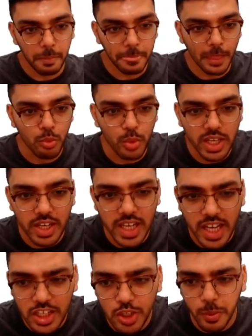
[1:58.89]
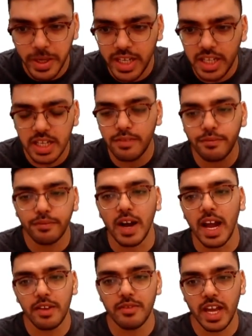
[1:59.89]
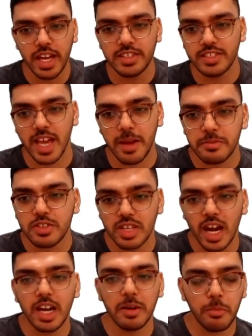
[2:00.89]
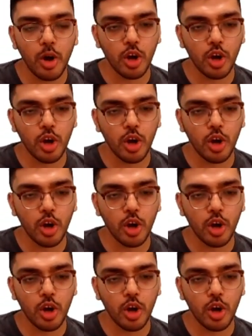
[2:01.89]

We create 25 exam styled mock